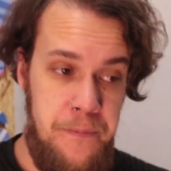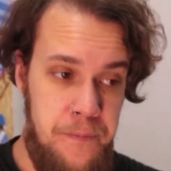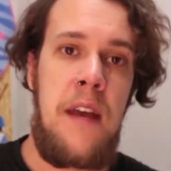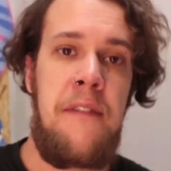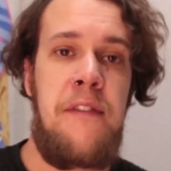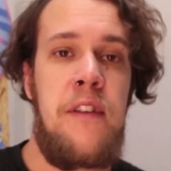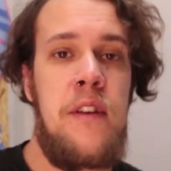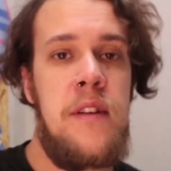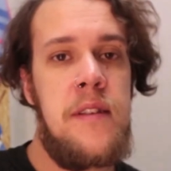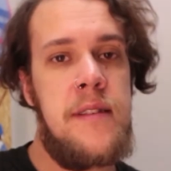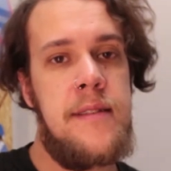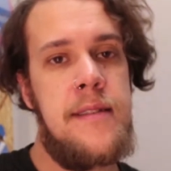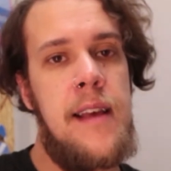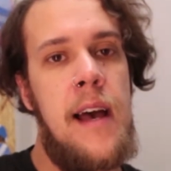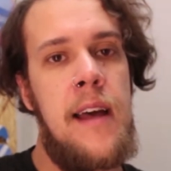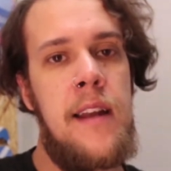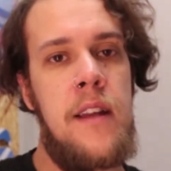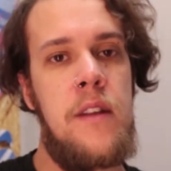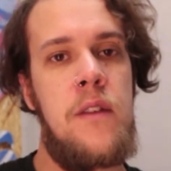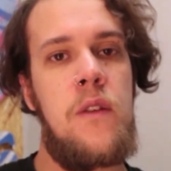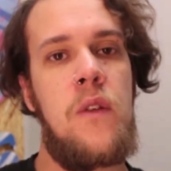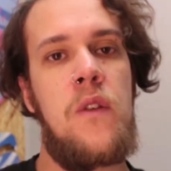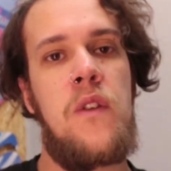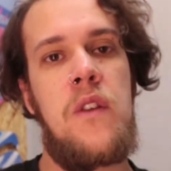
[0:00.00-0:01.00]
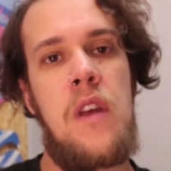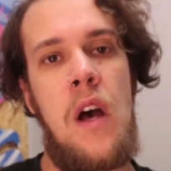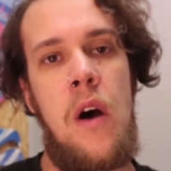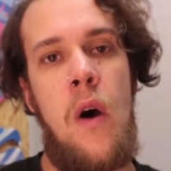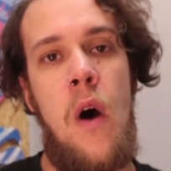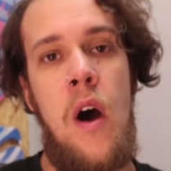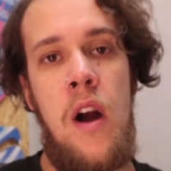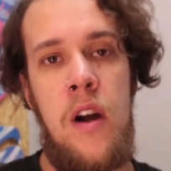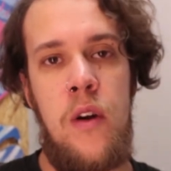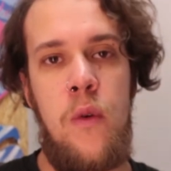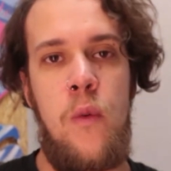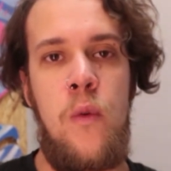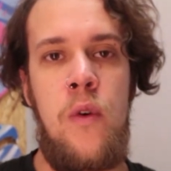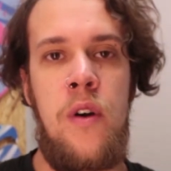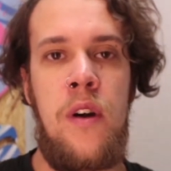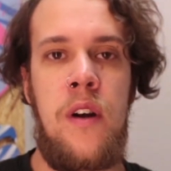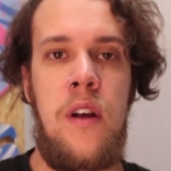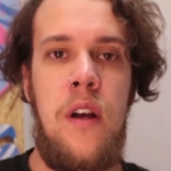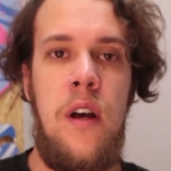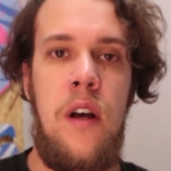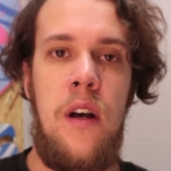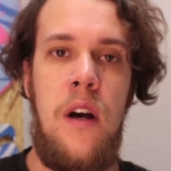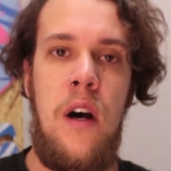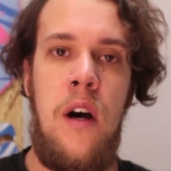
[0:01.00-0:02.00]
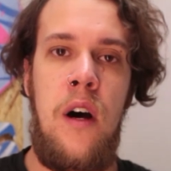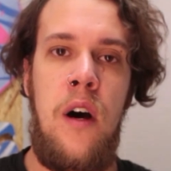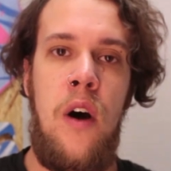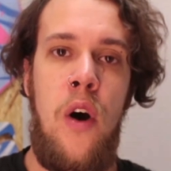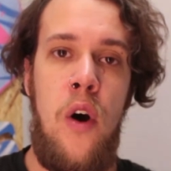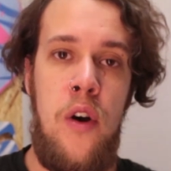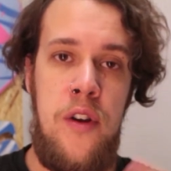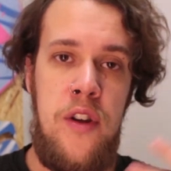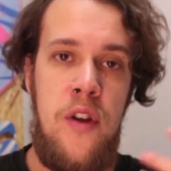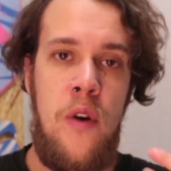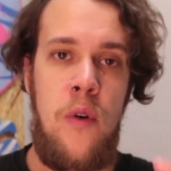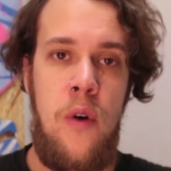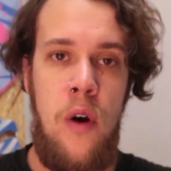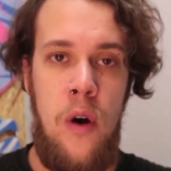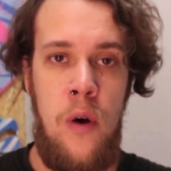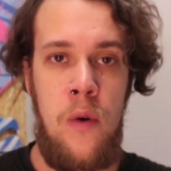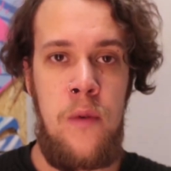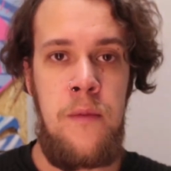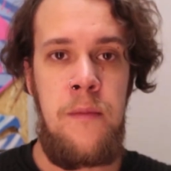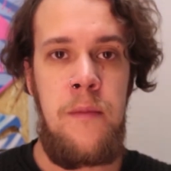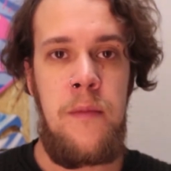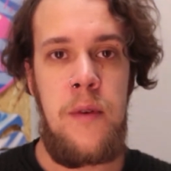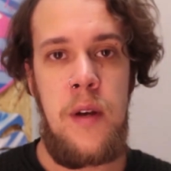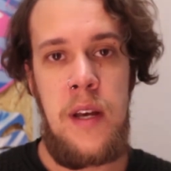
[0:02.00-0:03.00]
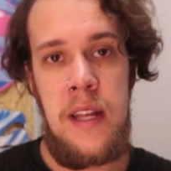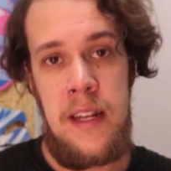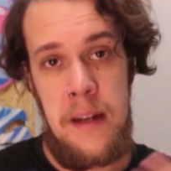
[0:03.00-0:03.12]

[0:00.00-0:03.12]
If you decided to sell artwork on your own,